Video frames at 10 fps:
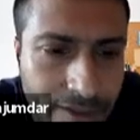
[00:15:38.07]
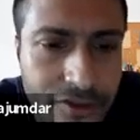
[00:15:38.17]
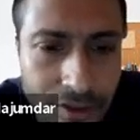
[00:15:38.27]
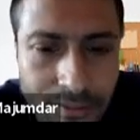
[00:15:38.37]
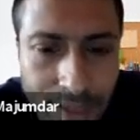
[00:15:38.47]

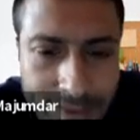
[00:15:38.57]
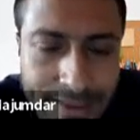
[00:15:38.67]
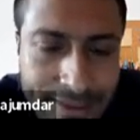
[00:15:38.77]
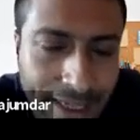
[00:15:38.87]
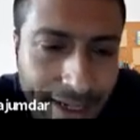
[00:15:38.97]
So
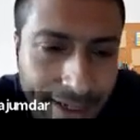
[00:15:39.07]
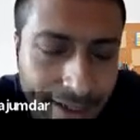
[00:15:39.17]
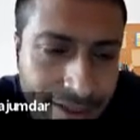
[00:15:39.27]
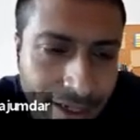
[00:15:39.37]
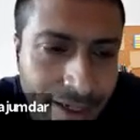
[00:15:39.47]
essentially a
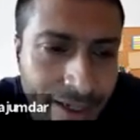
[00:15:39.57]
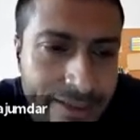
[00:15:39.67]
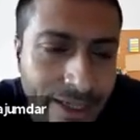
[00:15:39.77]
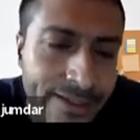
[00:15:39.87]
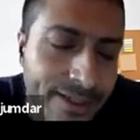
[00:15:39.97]
triangle is
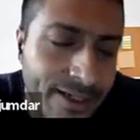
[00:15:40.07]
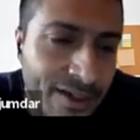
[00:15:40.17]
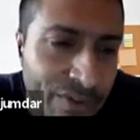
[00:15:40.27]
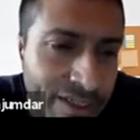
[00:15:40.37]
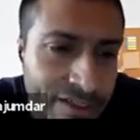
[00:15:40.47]
either a
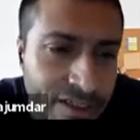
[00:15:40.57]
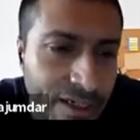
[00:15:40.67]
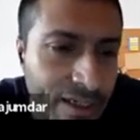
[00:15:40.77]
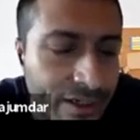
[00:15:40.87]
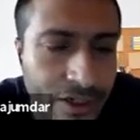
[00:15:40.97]
heavy hitter
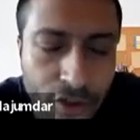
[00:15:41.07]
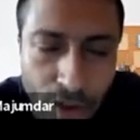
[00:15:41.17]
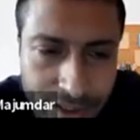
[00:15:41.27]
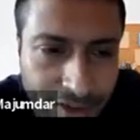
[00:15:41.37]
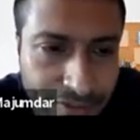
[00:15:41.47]
triangle or a
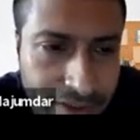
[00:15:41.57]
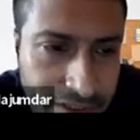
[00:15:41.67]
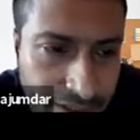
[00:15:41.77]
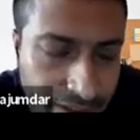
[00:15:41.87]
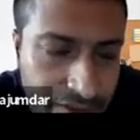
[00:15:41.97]
not a heavy hitter
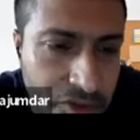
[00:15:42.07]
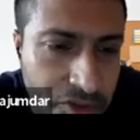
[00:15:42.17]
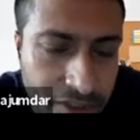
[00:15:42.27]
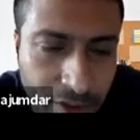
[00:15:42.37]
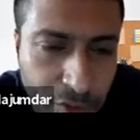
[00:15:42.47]
triangle. So you
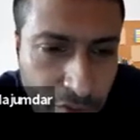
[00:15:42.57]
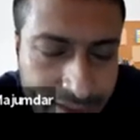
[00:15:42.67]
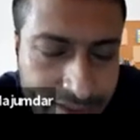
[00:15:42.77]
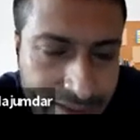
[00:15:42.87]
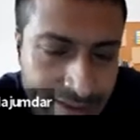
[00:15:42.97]
take two
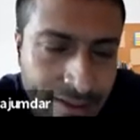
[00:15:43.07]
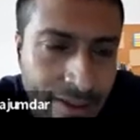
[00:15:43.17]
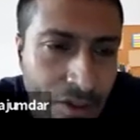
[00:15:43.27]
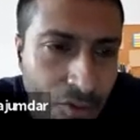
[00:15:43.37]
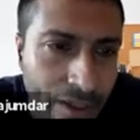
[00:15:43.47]
cases.
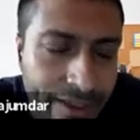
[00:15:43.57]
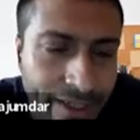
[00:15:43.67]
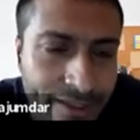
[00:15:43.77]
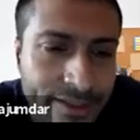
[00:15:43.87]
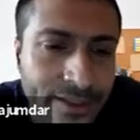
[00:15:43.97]
One
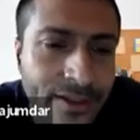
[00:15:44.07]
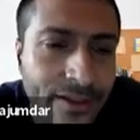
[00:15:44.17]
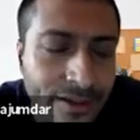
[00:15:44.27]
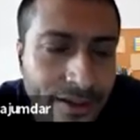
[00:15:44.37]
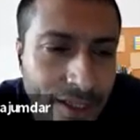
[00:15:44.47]
case
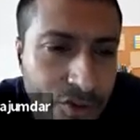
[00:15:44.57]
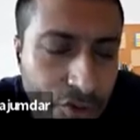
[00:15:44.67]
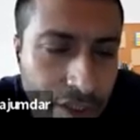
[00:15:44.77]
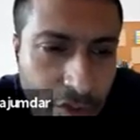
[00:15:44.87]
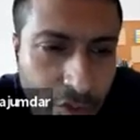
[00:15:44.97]
you
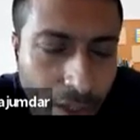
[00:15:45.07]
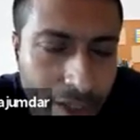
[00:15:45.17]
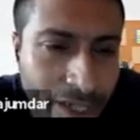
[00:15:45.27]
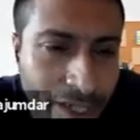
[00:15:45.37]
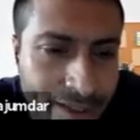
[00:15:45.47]
do it in one
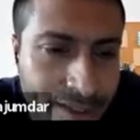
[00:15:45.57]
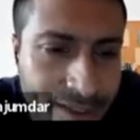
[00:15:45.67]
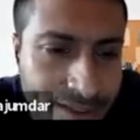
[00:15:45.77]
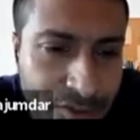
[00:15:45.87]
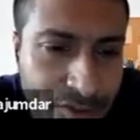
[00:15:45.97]
way, another
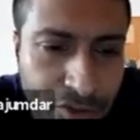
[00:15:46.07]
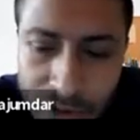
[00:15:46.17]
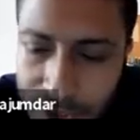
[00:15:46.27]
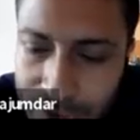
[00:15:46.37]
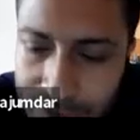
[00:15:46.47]
case you do
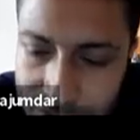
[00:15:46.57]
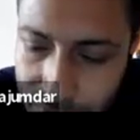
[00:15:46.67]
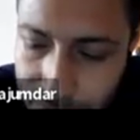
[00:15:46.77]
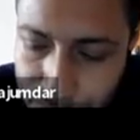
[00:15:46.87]
in this way.